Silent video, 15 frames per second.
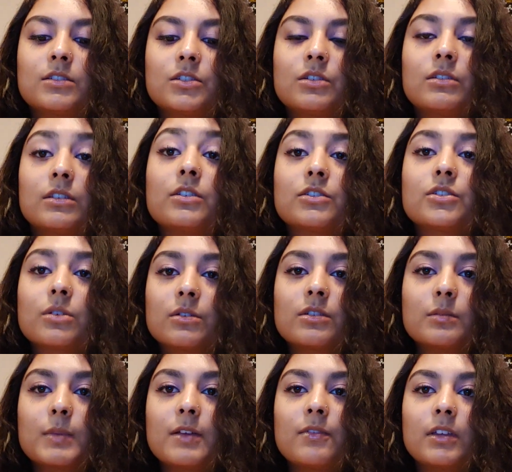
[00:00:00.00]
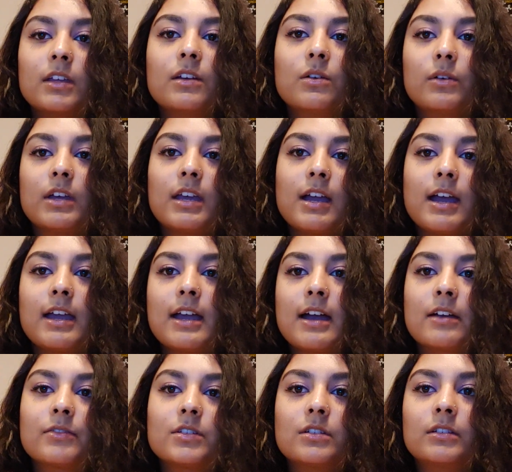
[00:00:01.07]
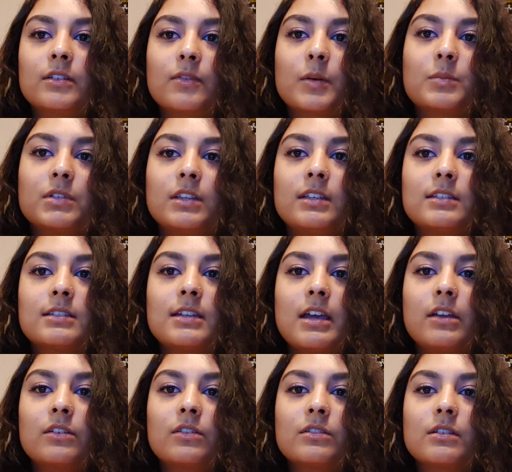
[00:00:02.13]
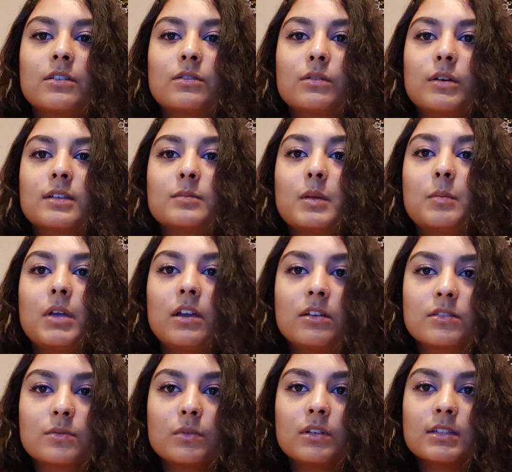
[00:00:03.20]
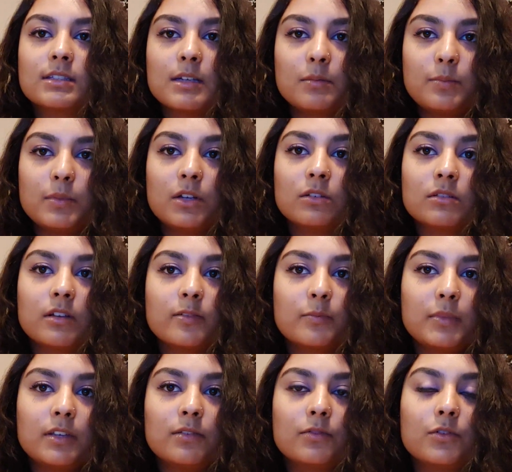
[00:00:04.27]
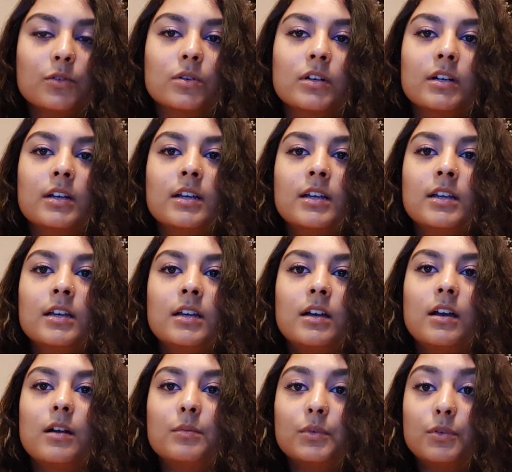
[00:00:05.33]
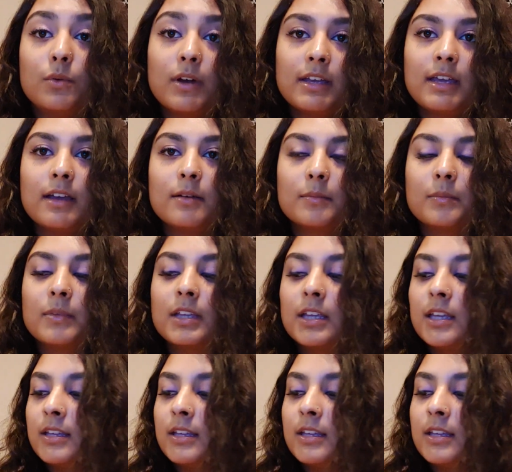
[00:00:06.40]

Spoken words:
their children might feel like, okay, I have to live up to these standards, otherwise my parents won't accept me or love me for who I am.